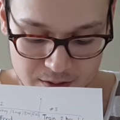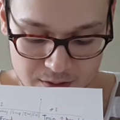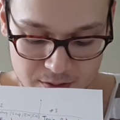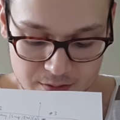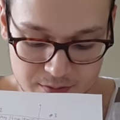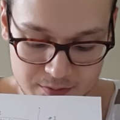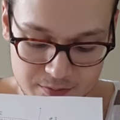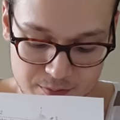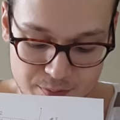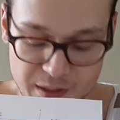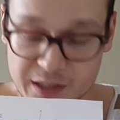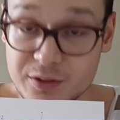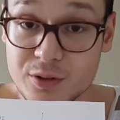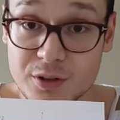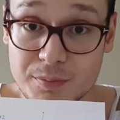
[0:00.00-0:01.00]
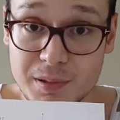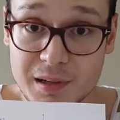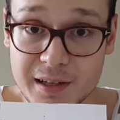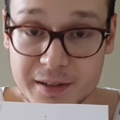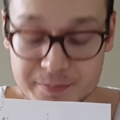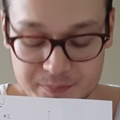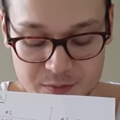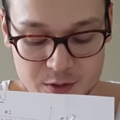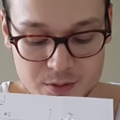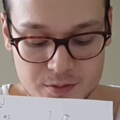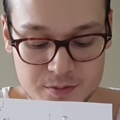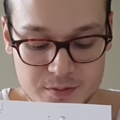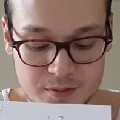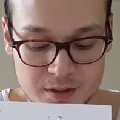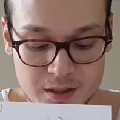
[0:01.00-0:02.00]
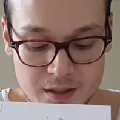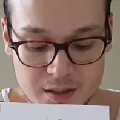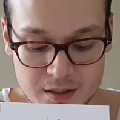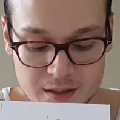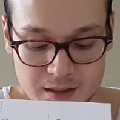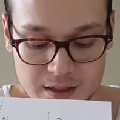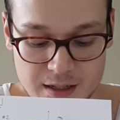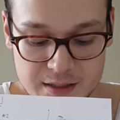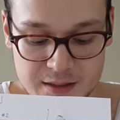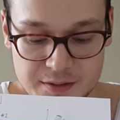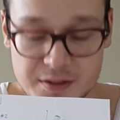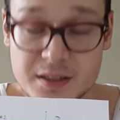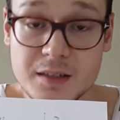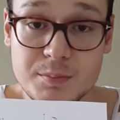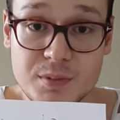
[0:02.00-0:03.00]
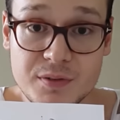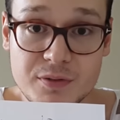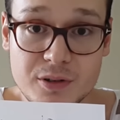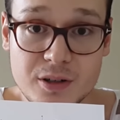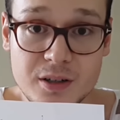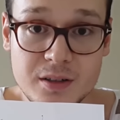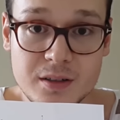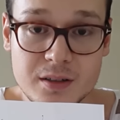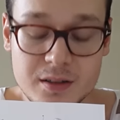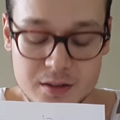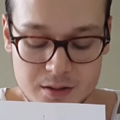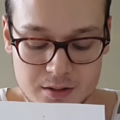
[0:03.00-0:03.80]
So back to the plan. So as I said before,